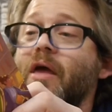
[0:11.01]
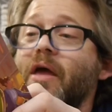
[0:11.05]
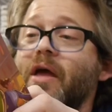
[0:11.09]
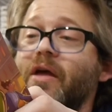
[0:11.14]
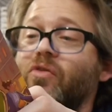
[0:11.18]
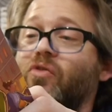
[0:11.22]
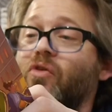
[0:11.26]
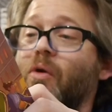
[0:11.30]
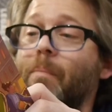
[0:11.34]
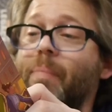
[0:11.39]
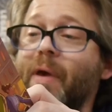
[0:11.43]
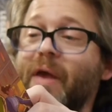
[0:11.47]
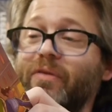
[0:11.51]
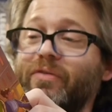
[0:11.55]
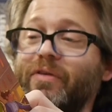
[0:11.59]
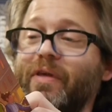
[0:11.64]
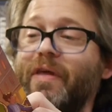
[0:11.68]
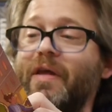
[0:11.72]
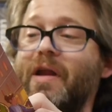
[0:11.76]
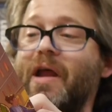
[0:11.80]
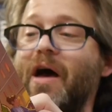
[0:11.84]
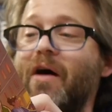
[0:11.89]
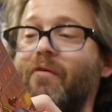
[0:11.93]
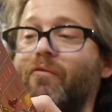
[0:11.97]
It's based
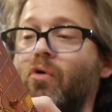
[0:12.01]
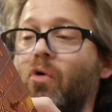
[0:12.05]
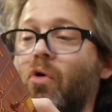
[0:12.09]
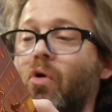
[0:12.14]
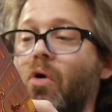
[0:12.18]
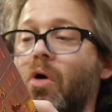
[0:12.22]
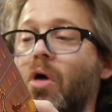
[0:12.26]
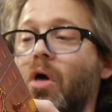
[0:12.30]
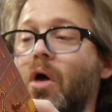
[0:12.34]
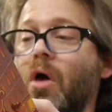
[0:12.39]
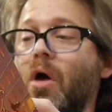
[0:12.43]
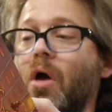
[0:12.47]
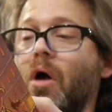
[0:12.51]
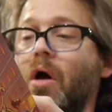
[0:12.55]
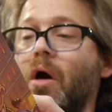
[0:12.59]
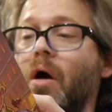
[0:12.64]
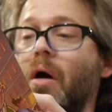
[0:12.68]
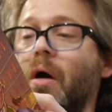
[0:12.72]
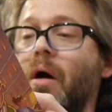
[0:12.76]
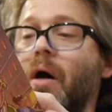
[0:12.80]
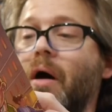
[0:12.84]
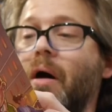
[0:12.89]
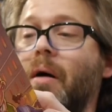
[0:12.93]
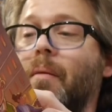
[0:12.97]
on a novel
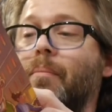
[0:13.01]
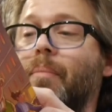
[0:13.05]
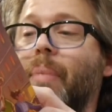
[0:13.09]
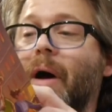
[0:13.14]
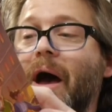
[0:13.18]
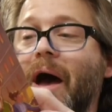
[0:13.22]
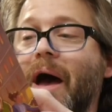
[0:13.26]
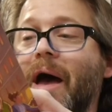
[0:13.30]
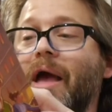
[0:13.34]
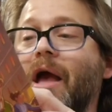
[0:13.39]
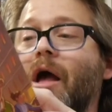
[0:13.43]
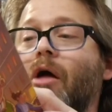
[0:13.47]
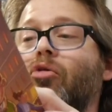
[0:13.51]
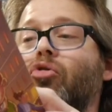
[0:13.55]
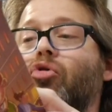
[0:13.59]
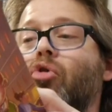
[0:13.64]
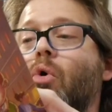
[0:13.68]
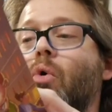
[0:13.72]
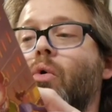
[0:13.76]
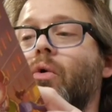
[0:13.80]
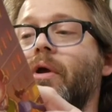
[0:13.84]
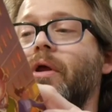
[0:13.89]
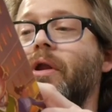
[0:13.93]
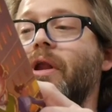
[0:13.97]
uh, by
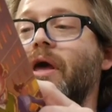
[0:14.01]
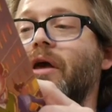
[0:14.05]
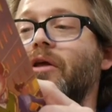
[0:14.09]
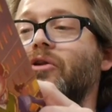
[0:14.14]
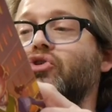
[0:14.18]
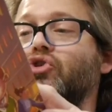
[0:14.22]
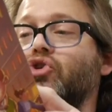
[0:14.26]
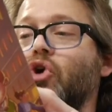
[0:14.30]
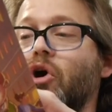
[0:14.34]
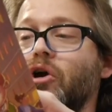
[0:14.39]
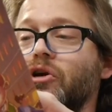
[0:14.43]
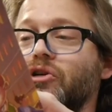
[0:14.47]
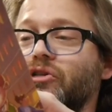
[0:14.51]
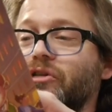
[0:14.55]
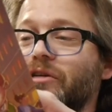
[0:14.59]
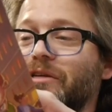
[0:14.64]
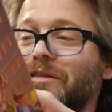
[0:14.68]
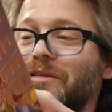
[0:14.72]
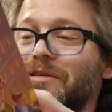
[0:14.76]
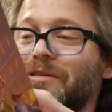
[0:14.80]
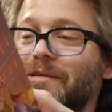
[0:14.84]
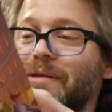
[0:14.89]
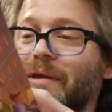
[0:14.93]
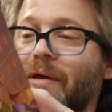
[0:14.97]
Lauren
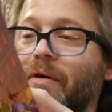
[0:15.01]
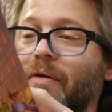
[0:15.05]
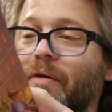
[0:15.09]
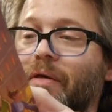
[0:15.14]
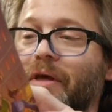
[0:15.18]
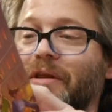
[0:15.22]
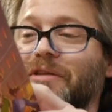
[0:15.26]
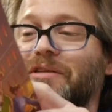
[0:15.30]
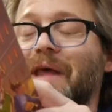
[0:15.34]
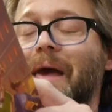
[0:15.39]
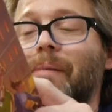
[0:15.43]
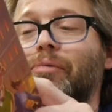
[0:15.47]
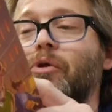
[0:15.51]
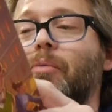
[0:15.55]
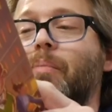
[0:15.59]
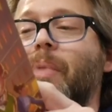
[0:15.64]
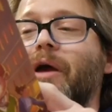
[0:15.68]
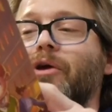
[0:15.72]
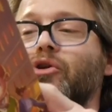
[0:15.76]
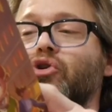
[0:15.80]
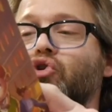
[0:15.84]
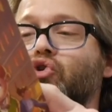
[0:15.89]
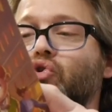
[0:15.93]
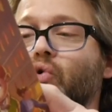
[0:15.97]
Tarshis, adapted
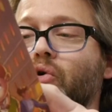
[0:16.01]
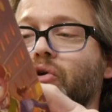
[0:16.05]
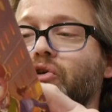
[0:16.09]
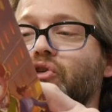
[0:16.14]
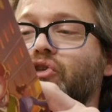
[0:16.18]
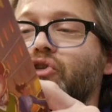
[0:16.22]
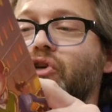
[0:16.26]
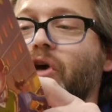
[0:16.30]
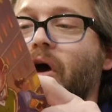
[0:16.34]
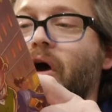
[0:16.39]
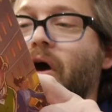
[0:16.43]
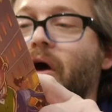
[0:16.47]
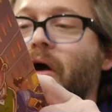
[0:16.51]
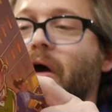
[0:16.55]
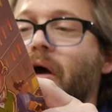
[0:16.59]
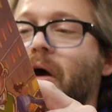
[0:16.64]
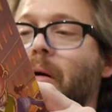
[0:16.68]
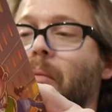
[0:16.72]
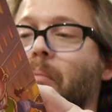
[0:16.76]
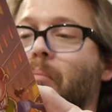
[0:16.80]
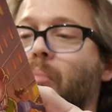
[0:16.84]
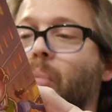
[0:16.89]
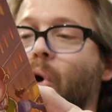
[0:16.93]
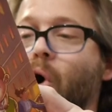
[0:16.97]
by Georgia
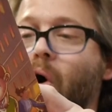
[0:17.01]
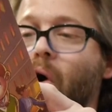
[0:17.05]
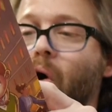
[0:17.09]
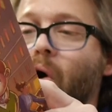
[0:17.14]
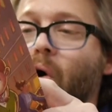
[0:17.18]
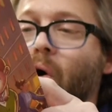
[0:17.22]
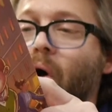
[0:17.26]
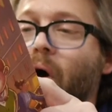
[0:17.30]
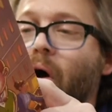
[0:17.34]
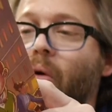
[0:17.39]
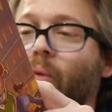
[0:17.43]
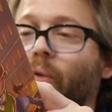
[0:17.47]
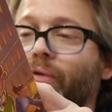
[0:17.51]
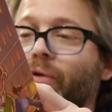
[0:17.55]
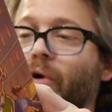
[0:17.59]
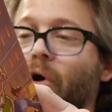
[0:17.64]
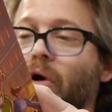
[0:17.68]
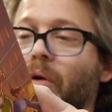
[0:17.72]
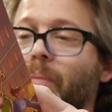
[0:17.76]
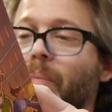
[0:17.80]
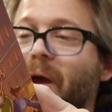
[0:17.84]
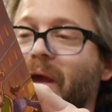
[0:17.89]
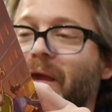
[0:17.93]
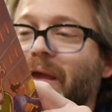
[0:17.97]
Ball, with
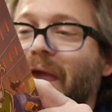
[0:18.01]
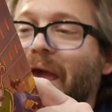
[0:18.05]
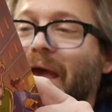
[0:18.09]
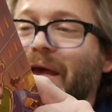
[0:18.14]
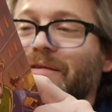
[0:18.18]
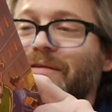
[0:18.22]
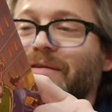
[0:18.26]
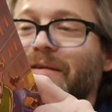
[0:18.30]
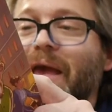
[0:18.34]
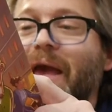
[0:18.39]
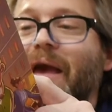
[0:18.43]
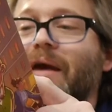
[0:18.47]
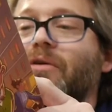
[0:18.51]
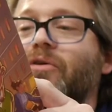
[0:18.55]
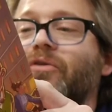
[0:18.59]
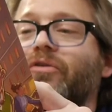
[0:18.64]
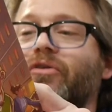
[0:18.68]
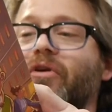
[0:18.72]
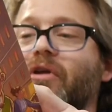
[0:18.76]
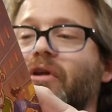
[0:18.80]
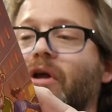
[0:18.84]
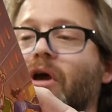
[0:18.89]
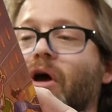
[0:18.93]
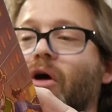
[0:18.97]
art by Cassie
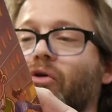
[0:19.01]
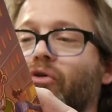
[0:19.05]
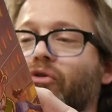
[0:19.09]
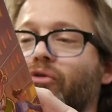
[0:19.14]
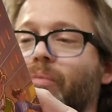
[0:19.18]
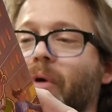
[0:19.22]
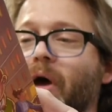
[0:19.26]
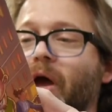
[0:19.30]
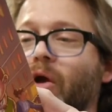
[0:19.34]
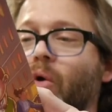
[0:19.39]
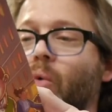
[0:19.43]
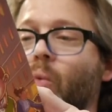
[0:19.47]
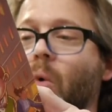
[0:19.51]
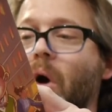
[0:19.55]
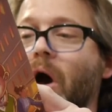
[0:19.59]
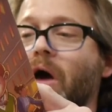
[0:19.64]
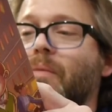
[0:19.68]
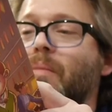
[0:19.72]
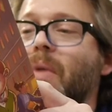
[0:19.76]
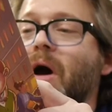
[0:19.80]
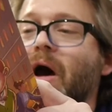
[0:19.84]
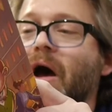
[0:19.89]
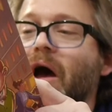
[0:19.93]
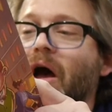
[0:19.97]
Anderson, colors by
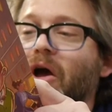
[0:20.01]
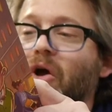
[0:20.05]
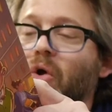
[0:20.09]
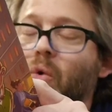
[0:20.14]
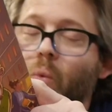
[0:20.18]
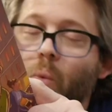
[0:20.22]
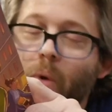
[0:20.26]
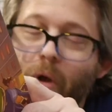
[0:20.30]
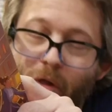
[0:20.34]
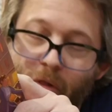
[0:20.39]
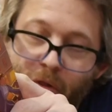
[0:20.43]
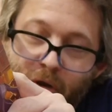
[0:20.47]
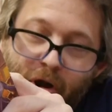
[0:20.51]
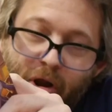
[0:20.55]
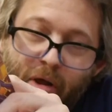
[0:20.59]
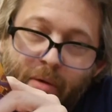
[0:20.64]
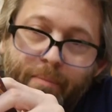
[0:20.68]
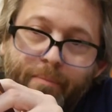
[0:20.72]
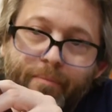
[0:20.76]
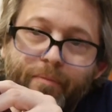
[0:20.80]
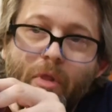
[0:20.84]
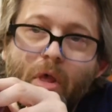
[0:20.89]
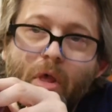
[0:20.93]
Juanma Aguilera.